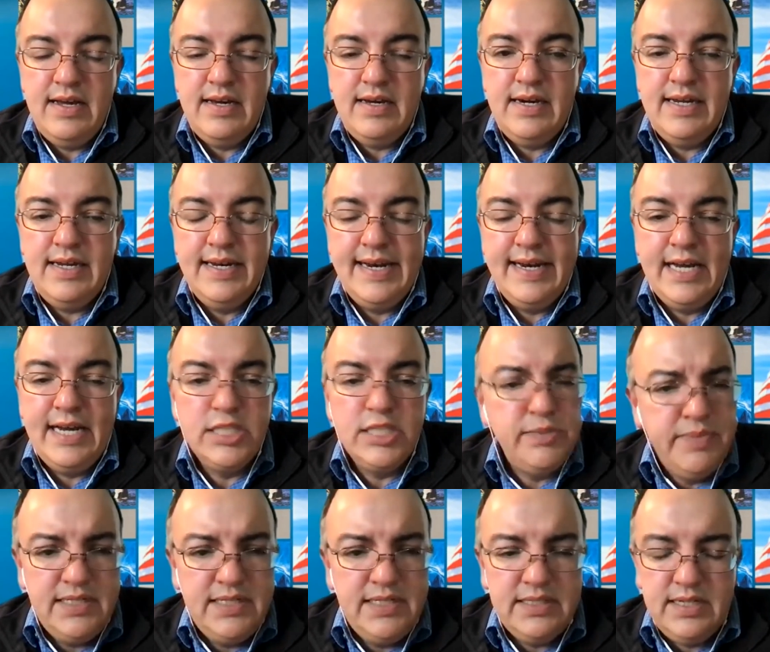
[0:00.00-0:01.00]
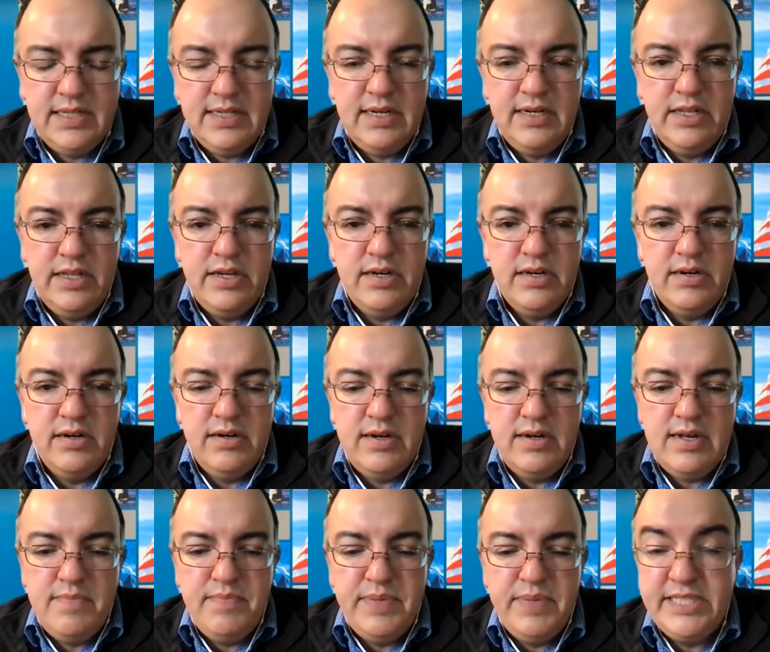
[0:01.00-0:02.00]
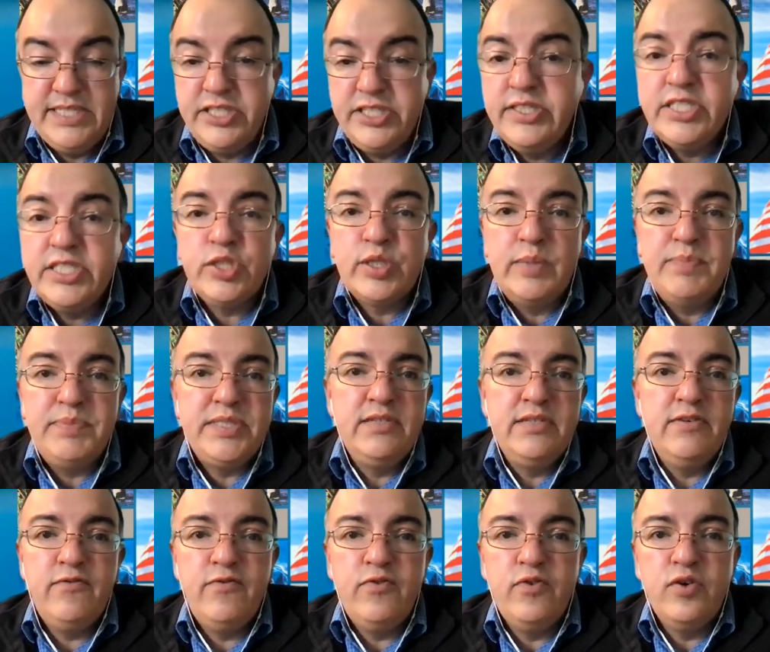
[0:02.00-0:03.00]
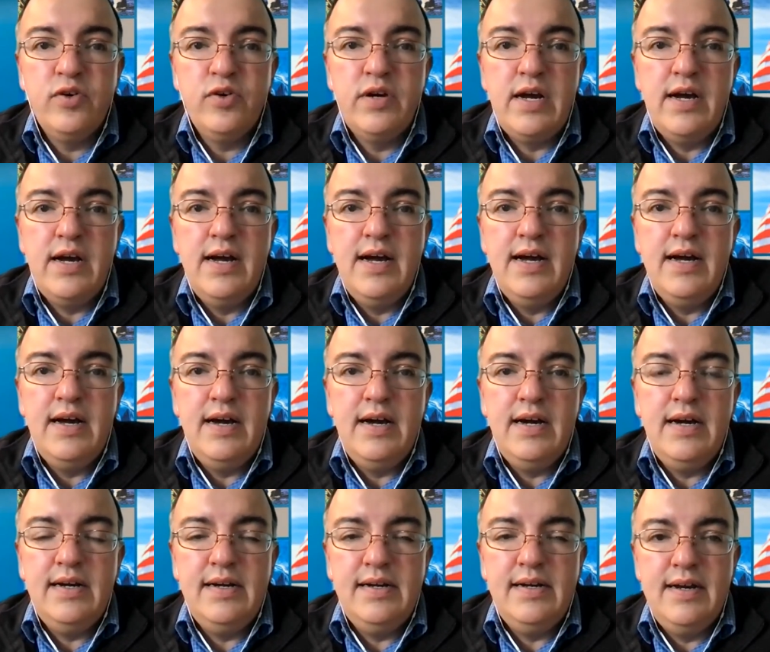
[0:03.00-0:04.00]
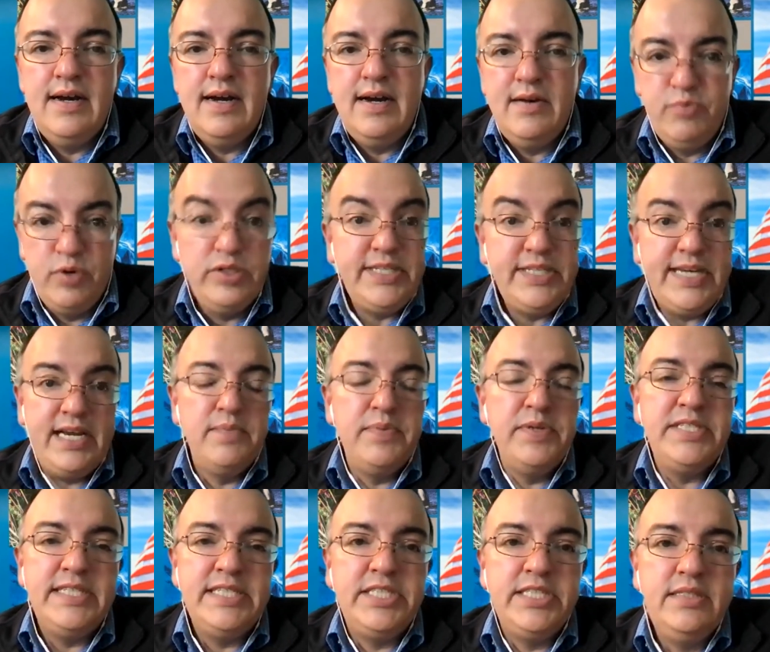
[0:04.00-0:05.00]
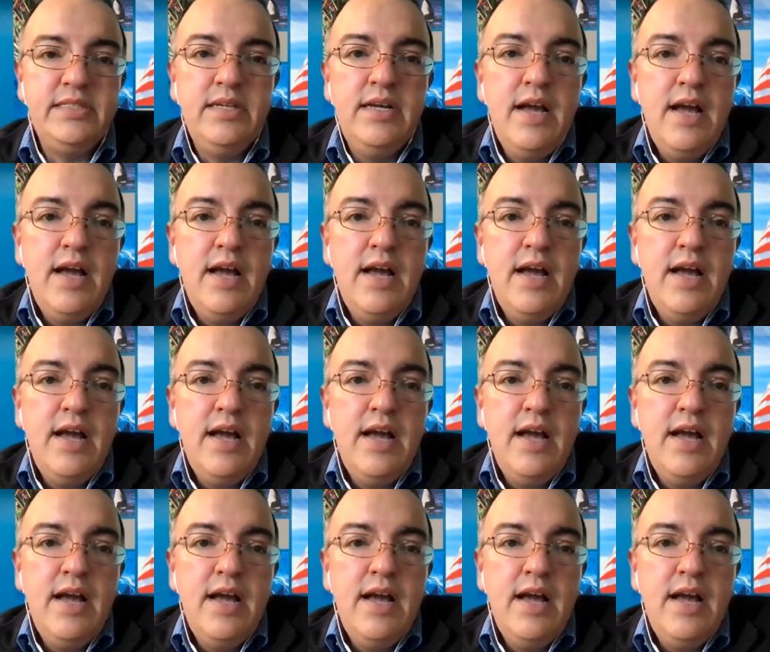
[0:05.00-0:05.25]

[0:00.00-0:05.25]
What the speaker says: announcement, another position description for a rotator position